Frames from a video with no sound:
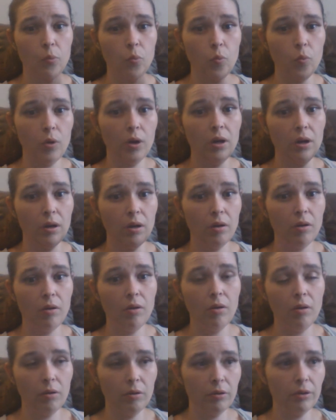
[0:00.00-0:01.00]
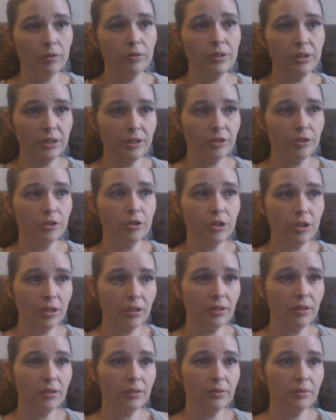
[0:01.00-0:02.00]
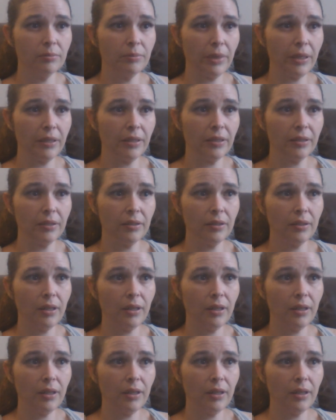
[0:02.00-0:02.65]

what all goes into chocolate making.